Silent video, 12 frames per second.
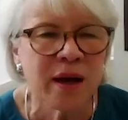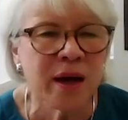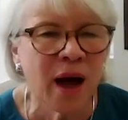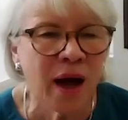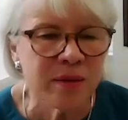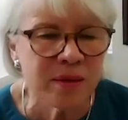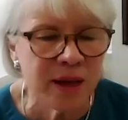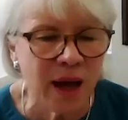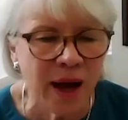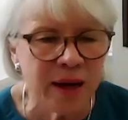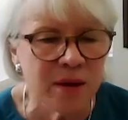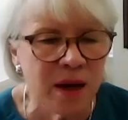got the
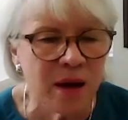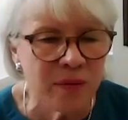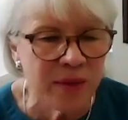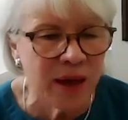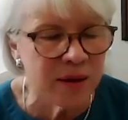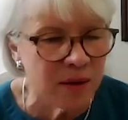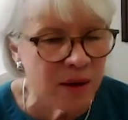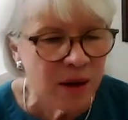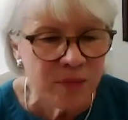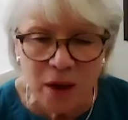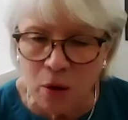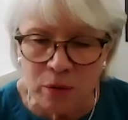idea that
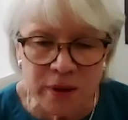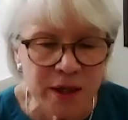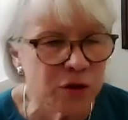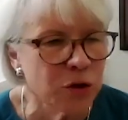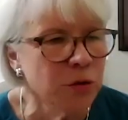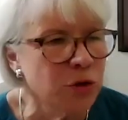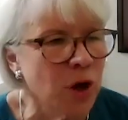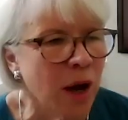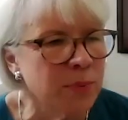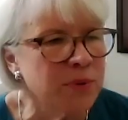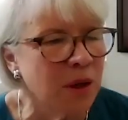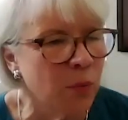the only two
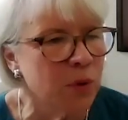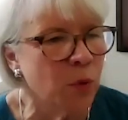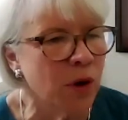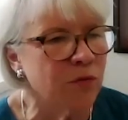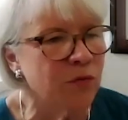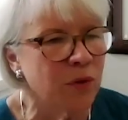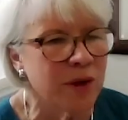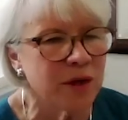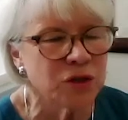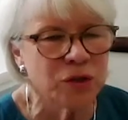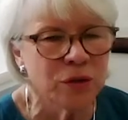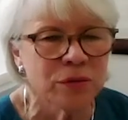jobs that would work for their
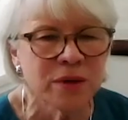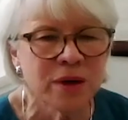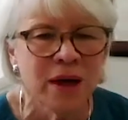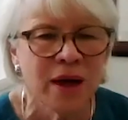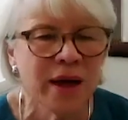student